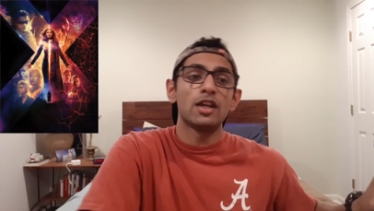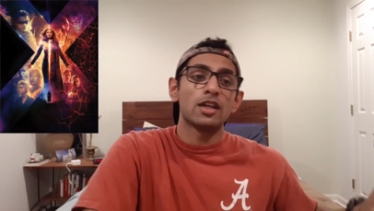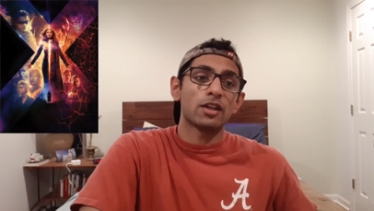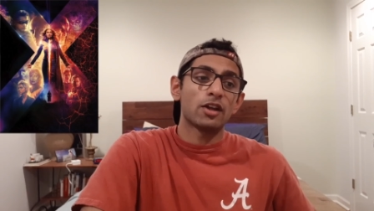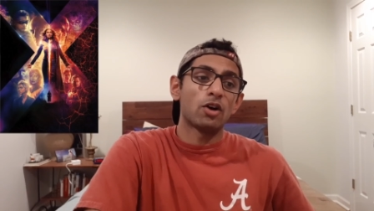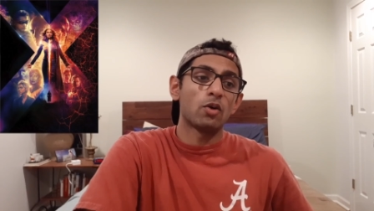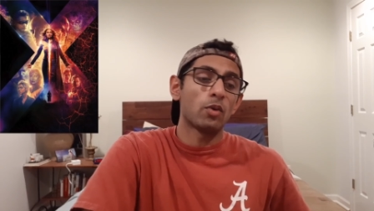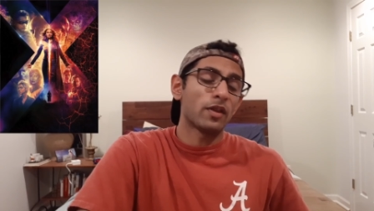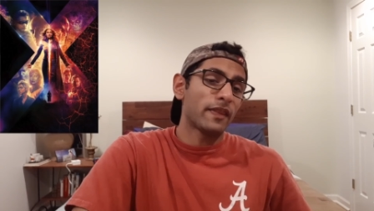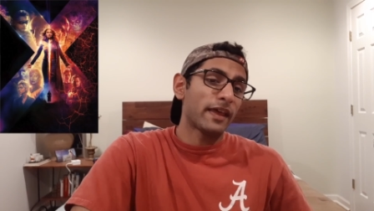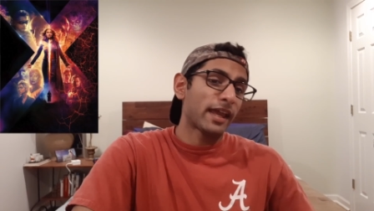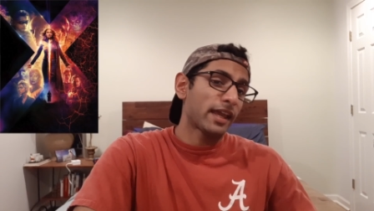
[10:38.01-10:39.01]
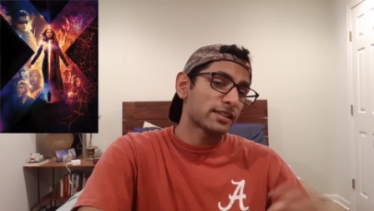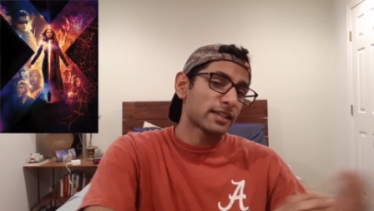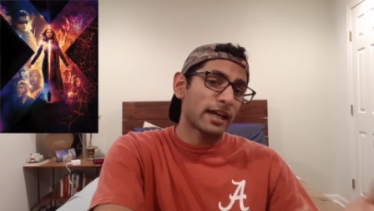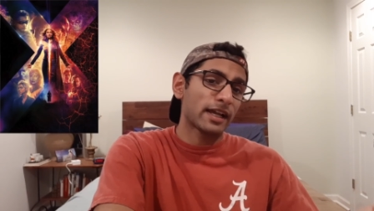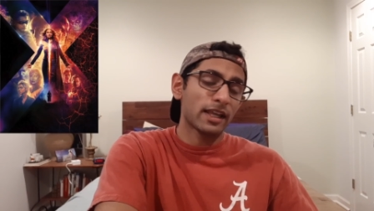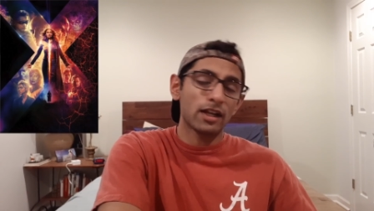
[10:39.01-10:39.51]
you know, when they
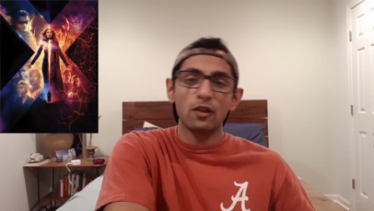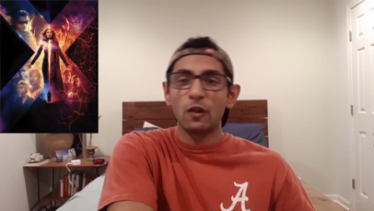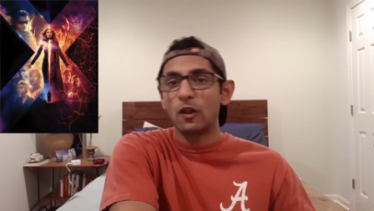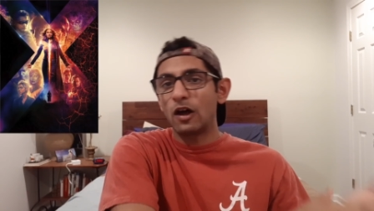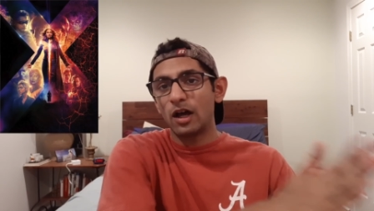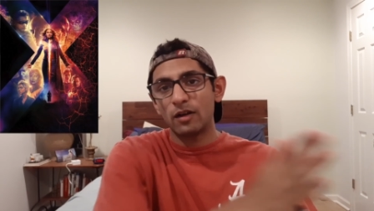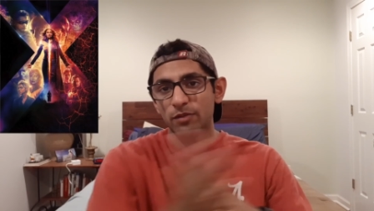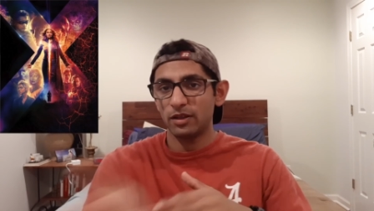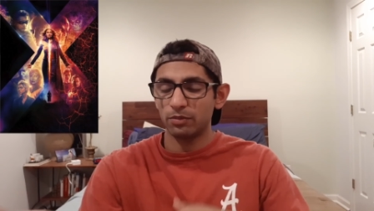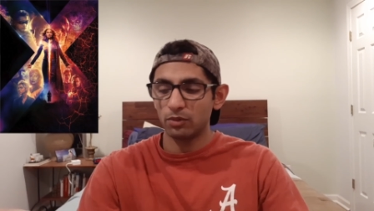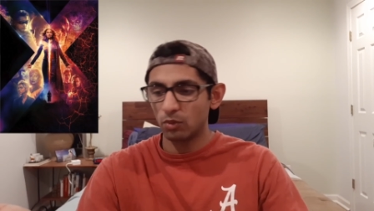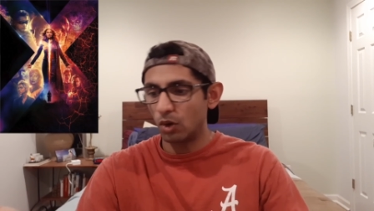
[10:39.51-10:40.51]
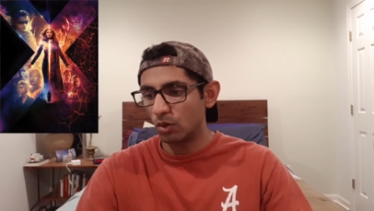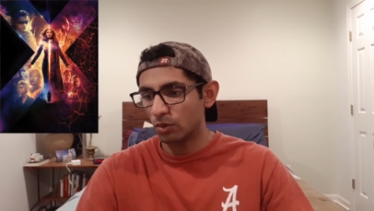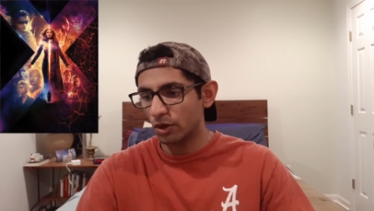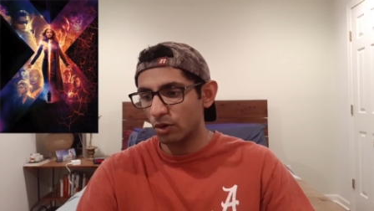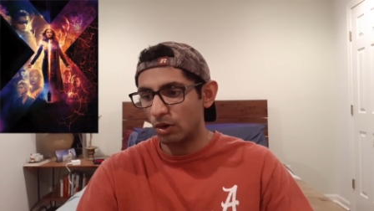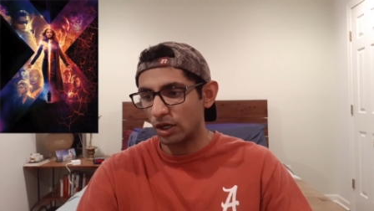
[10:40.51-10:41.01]
attack it, a lot of people won't
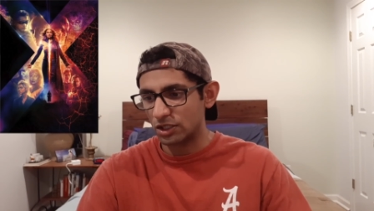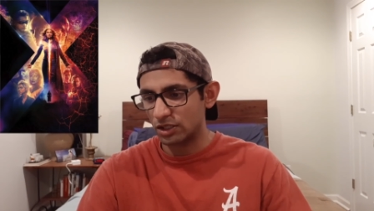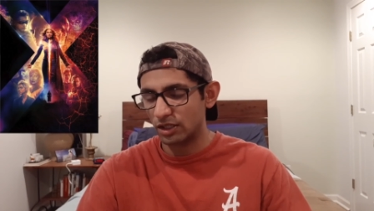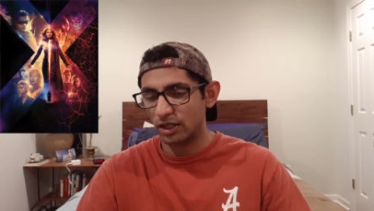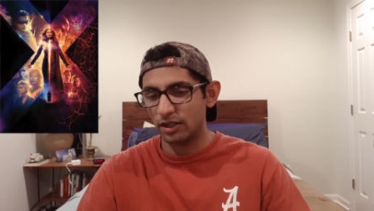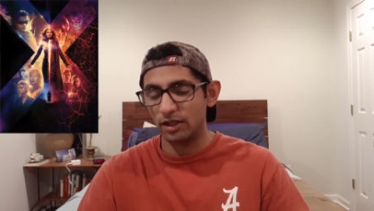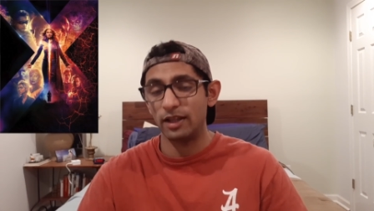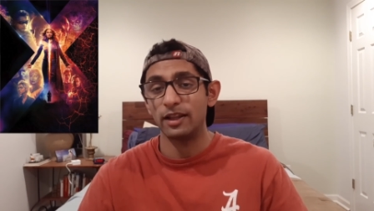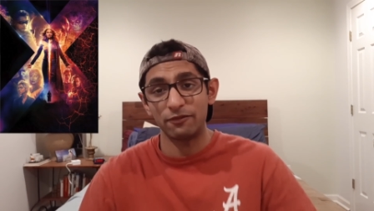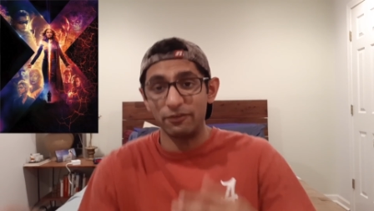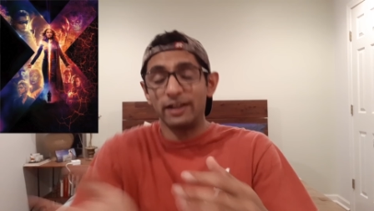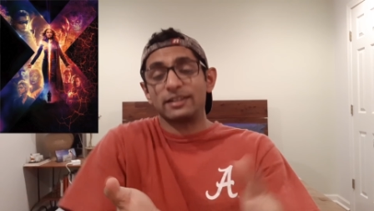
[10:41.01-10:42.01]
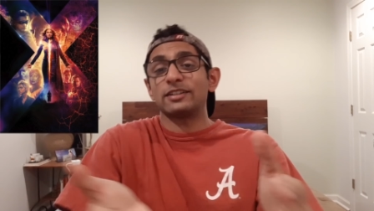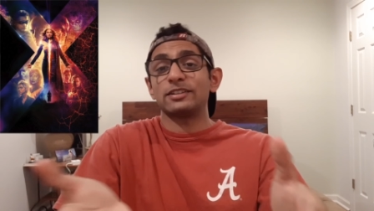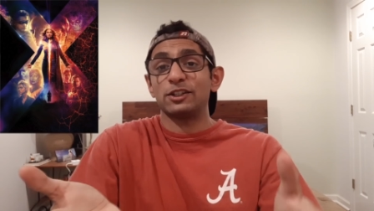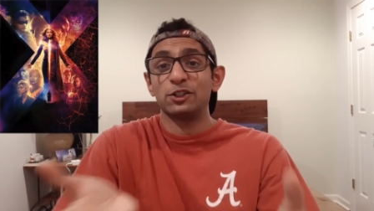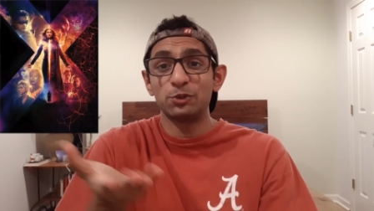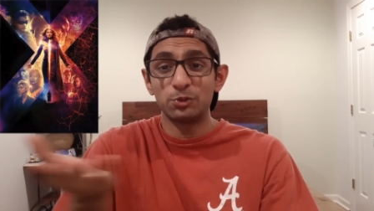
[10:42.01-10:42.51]
go watch it. And, and the fact is,
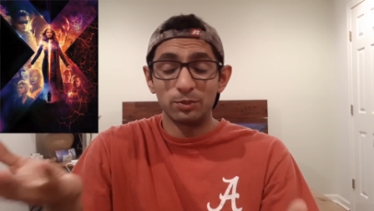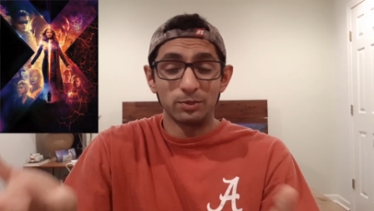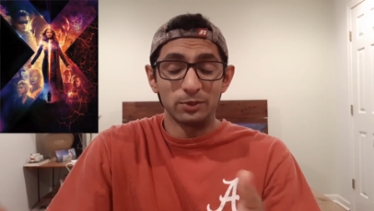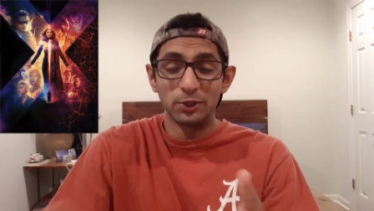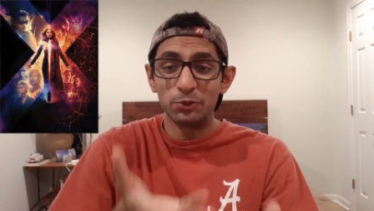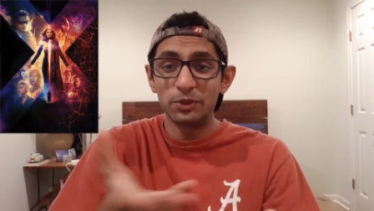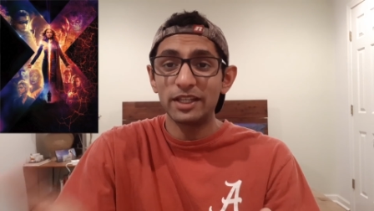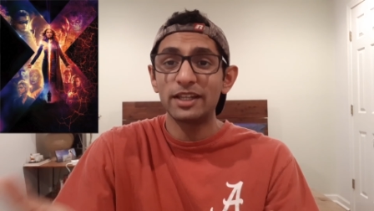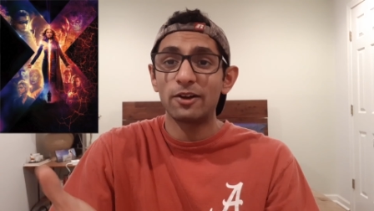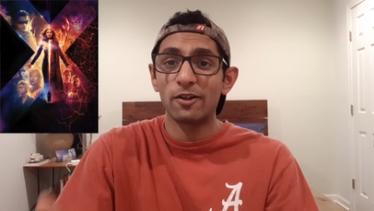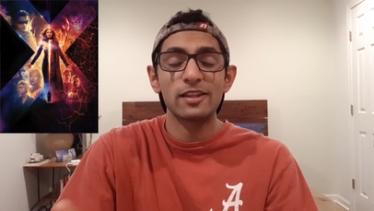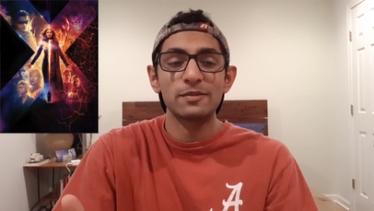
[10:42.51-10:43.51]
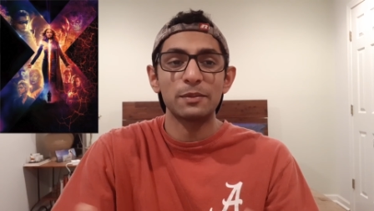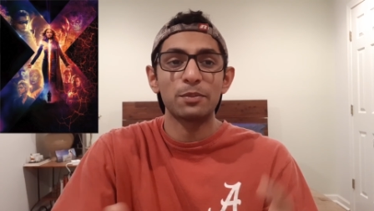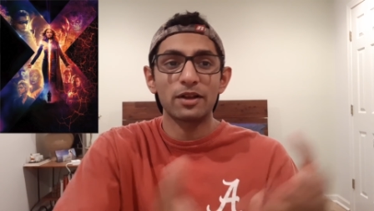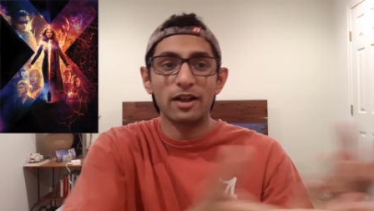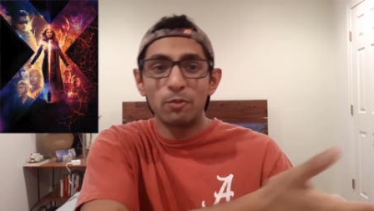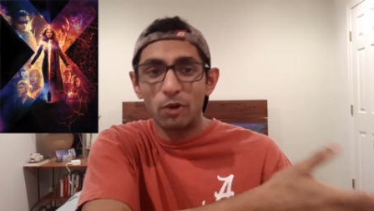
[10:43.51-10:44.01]
you you need all these people
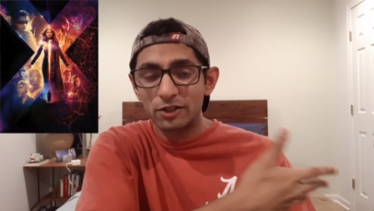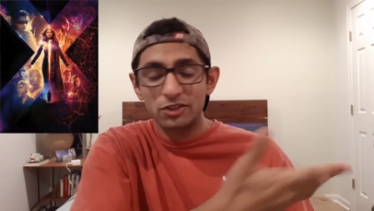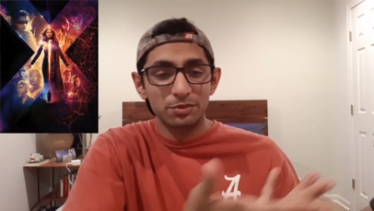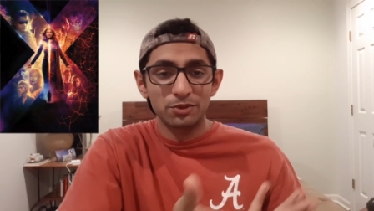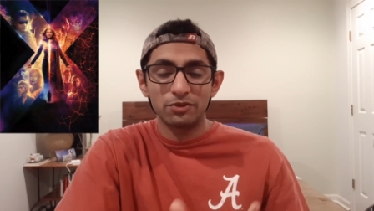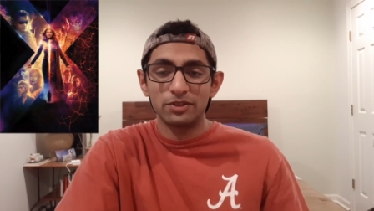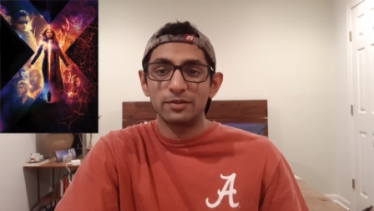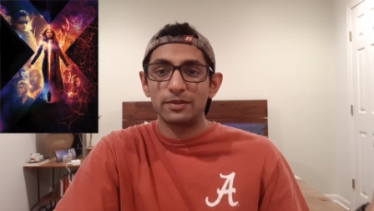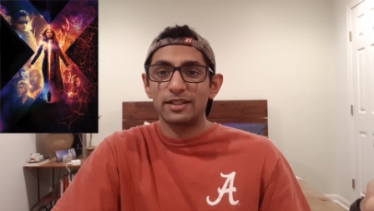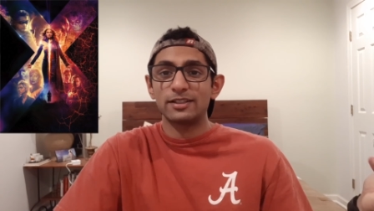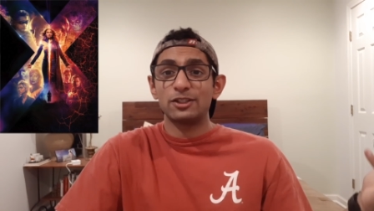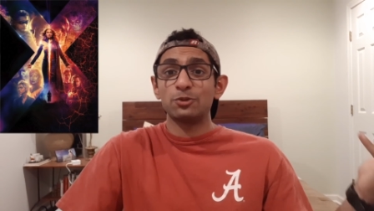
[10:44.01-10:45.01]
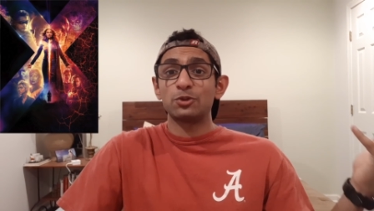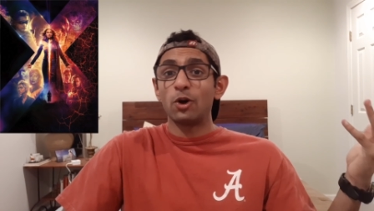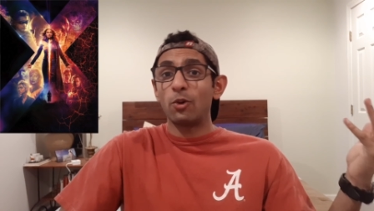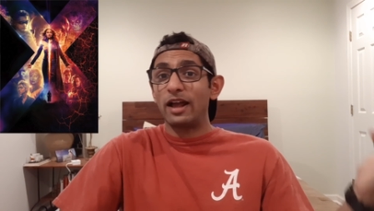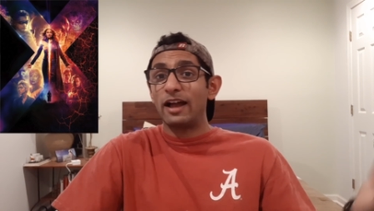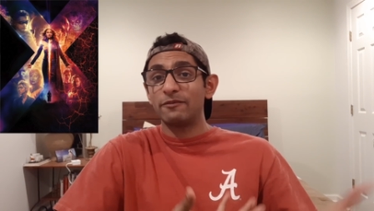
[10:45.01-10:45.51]
to come watch your movies because you
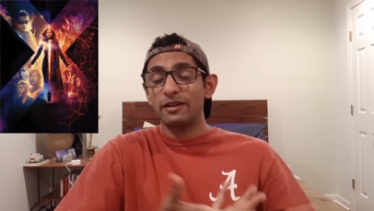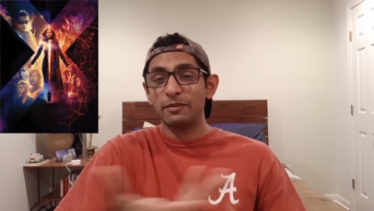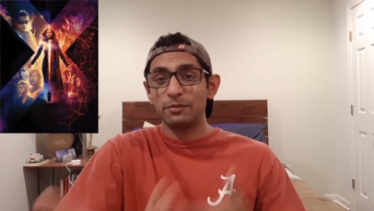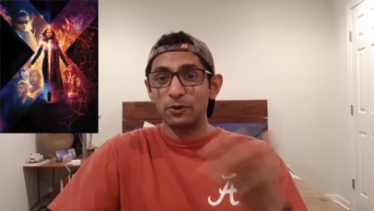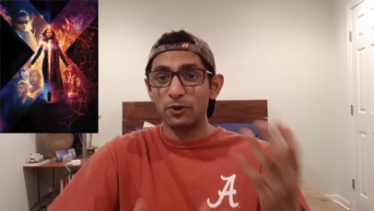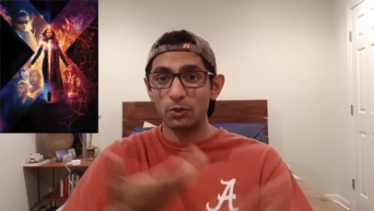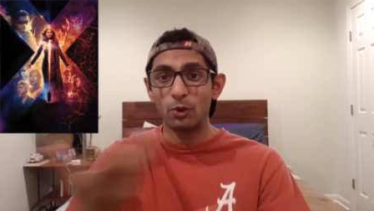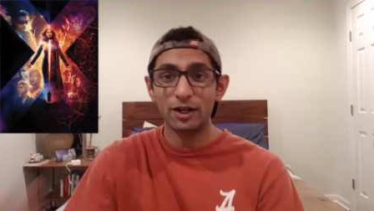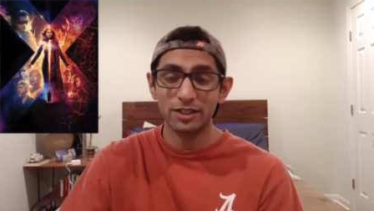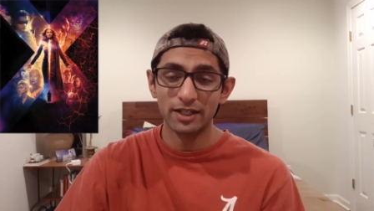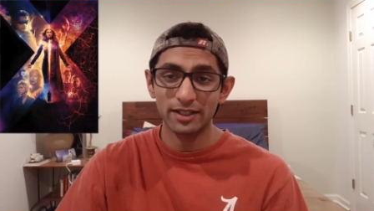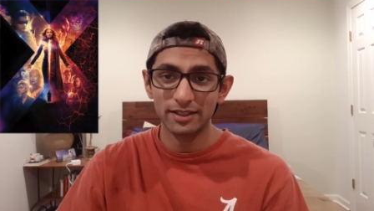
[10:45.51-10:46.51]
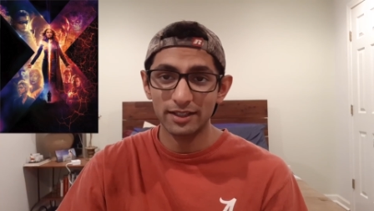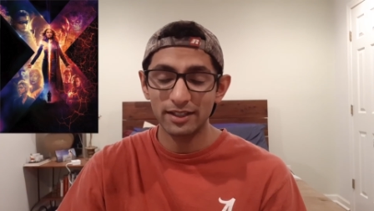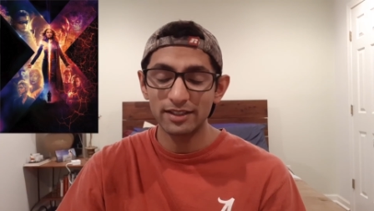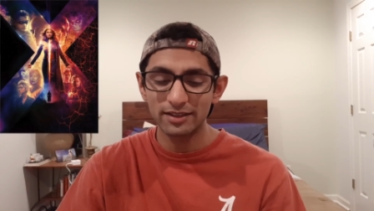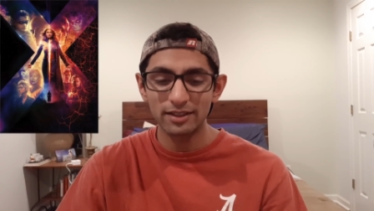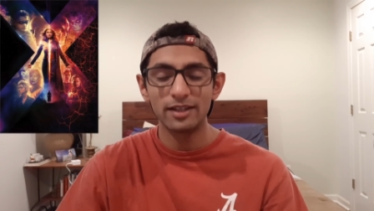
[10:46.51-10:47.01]
don't have many people go to watch it as it
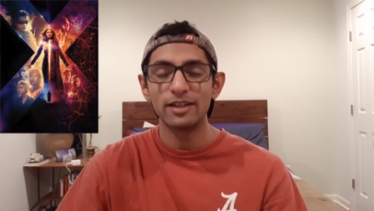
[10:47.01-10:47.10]
is.